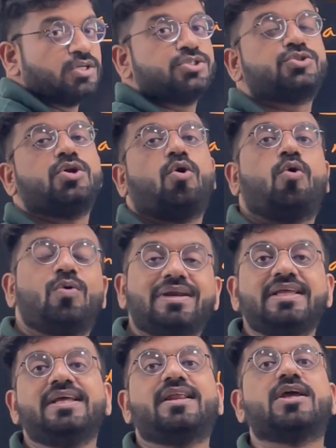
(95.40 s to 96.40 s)
should
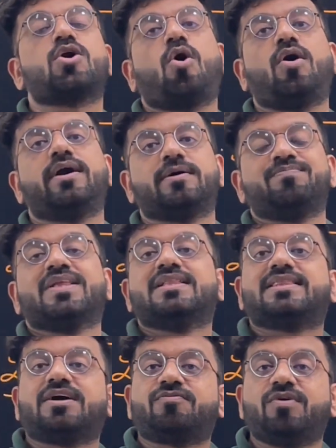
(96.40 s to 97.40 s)
only record
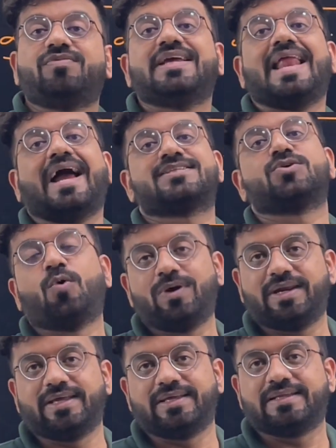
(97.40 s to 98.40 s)
the 50 lakhs
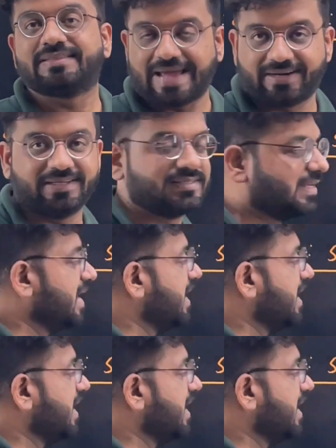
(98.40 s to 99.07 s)
only. That is,